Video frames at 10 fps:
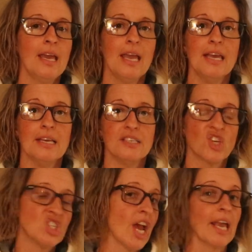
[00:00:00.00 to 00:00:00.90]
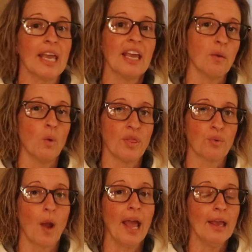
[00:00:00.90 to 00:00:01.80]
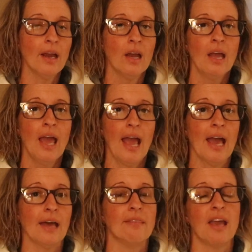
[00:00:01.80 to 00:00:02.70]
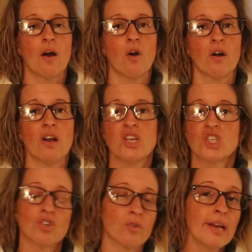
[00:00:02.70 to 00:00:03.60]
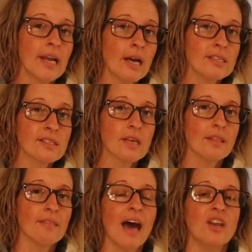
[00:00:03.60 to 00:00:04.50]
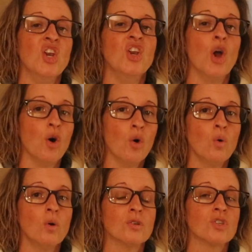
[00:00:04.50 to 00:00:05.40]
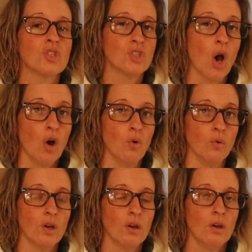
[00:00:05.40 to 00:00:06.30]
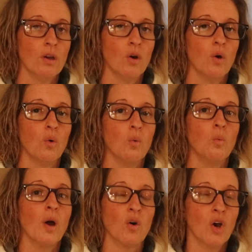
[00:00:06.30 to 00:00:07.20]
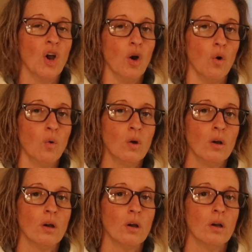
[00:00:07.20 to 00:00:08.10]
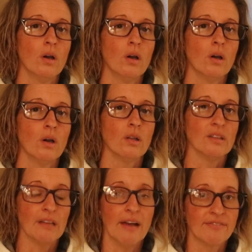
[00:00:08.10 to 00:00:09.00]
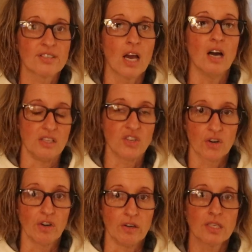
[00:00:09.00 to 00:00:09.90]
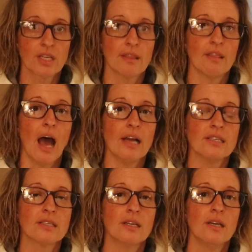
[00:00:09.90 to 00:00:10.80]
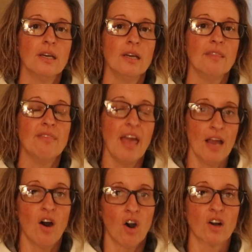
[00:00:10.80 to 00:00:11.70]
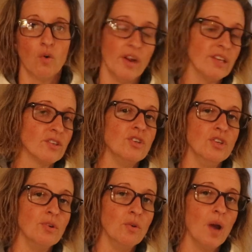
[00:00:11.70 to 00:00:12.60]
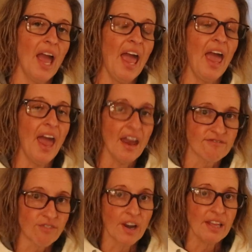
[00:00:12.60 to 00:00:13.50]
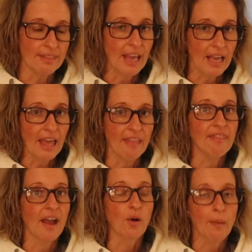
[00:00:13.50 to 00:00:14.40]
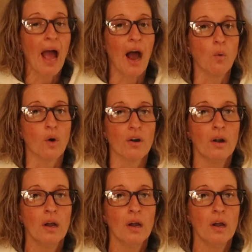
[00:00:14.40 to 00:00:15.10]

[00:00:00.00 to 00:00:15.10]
is checking in with Ray, and they are assuring us that no stone will go left unturned, that they are going to do everything in their power